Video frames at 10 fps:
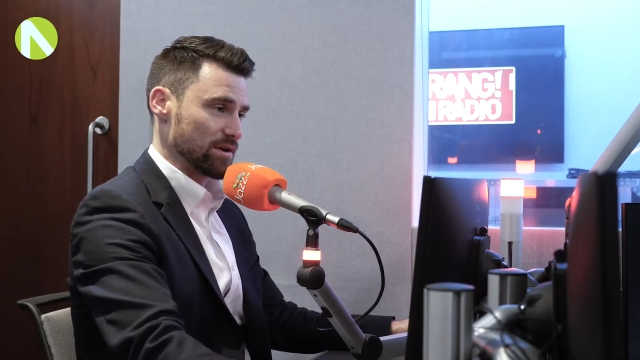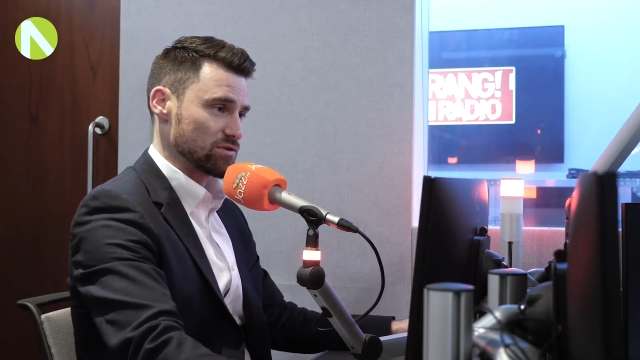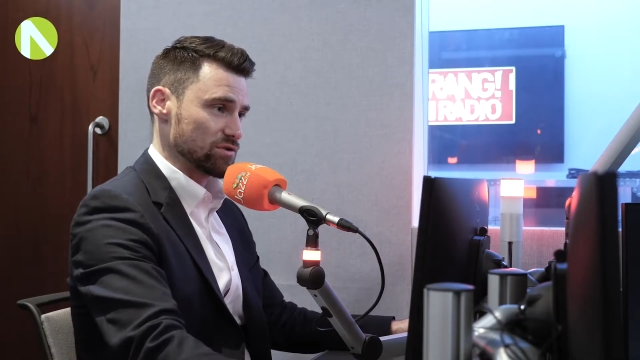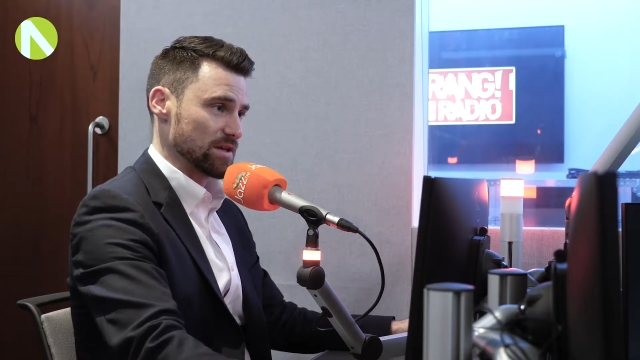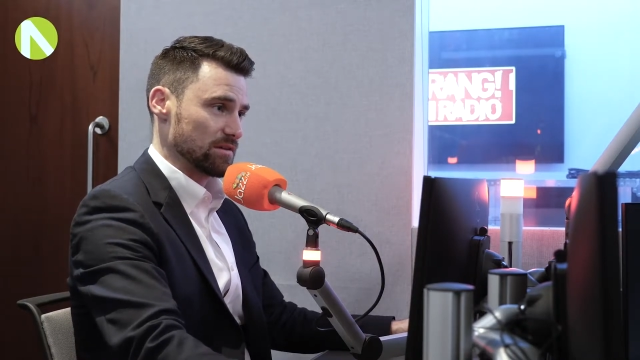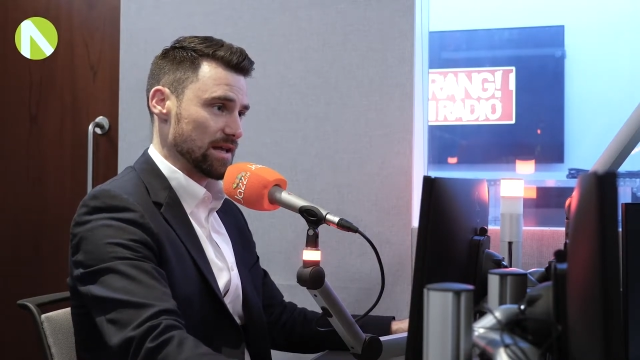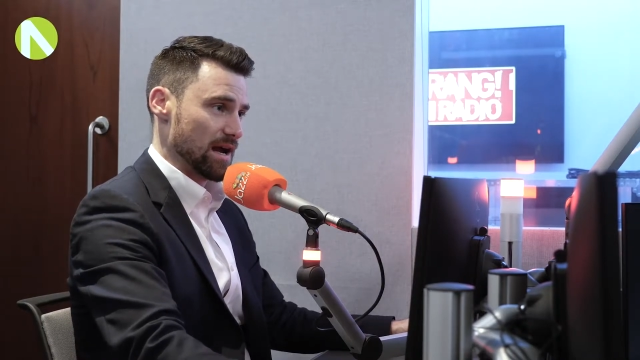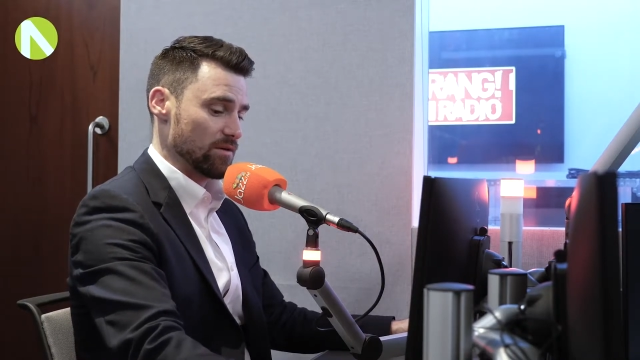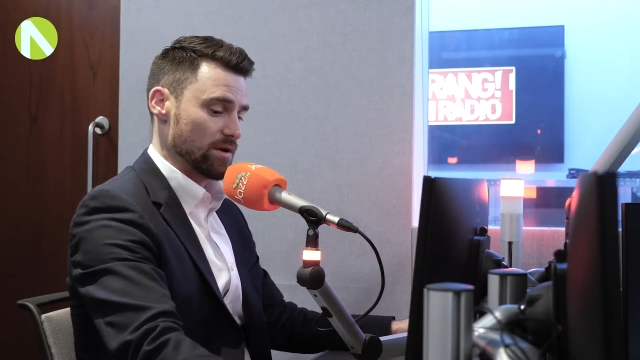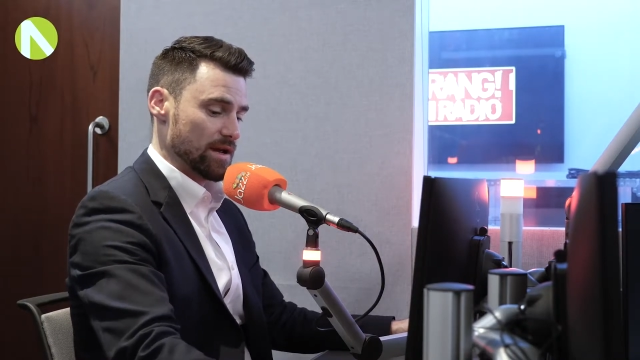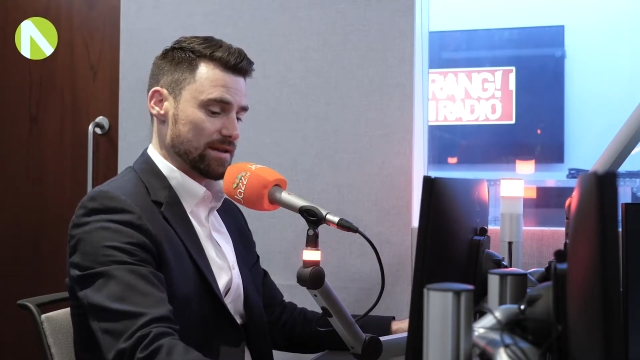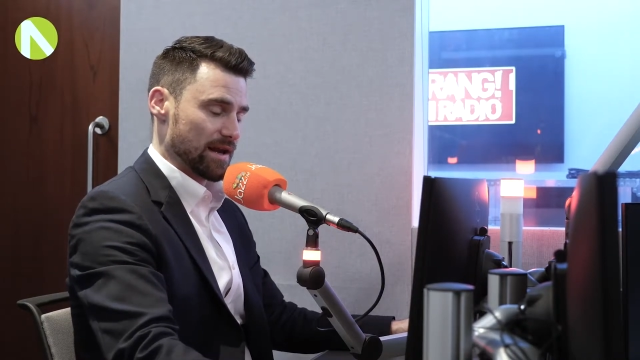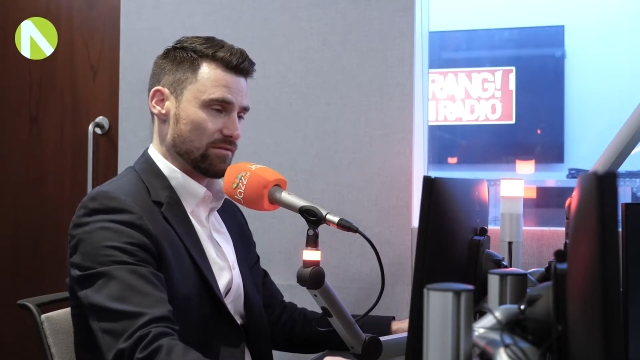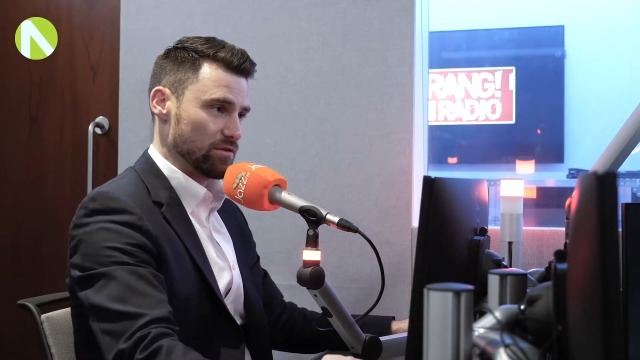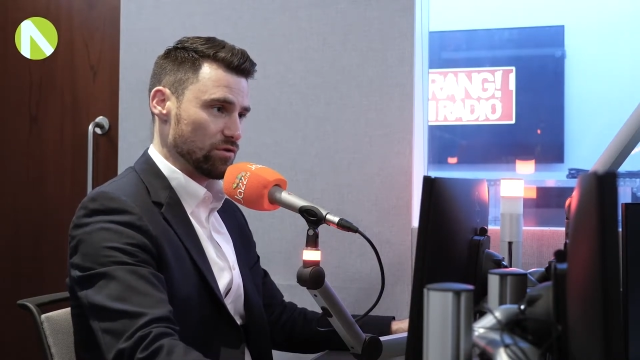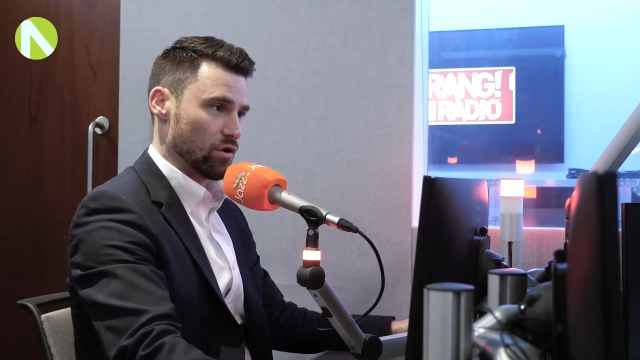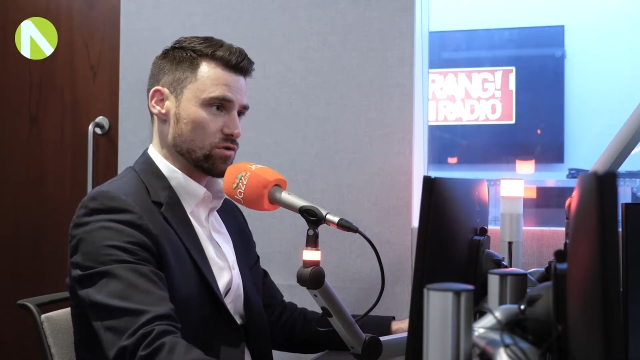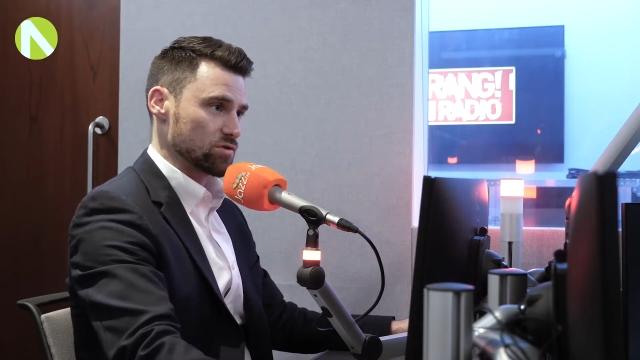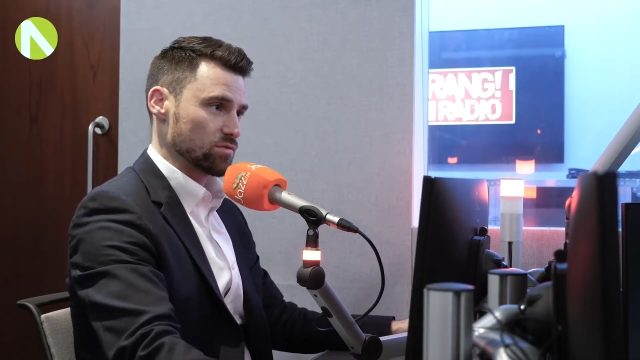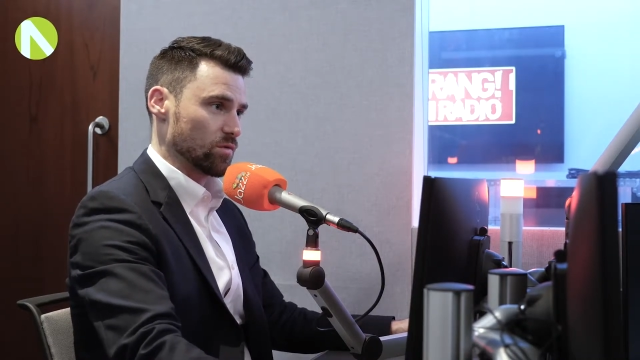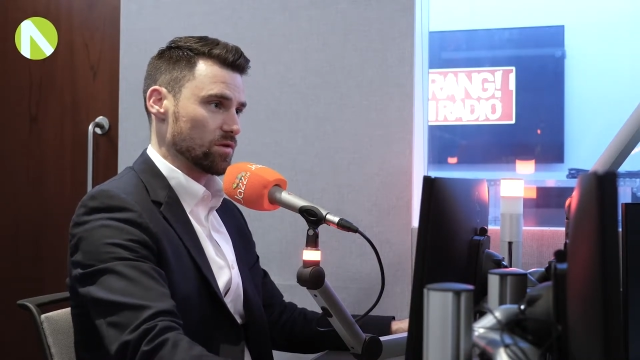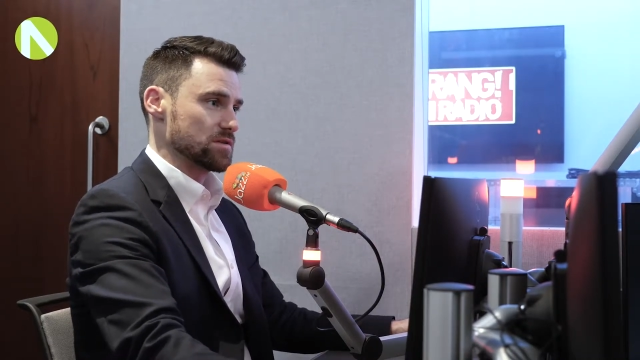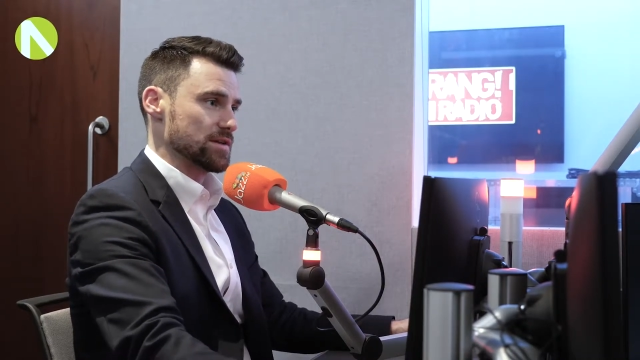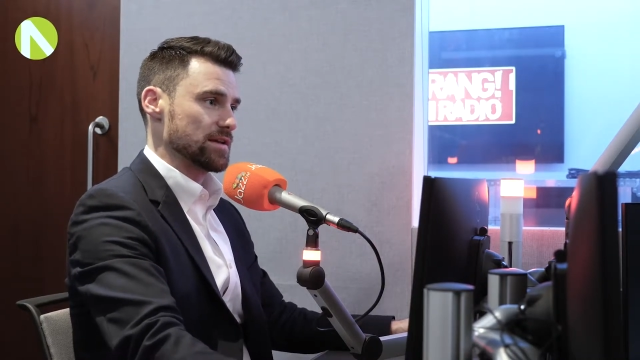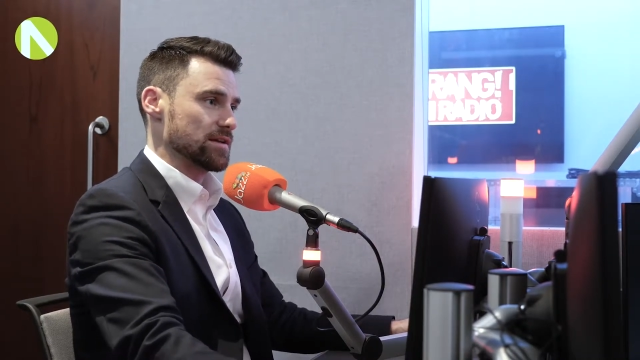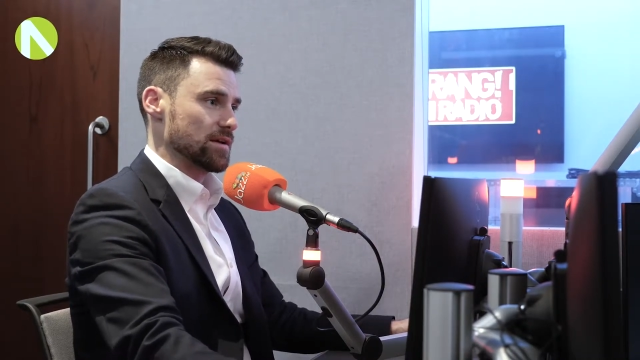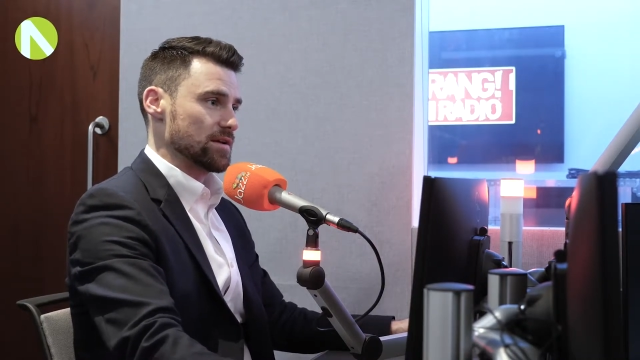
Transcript: because until now they have not wanted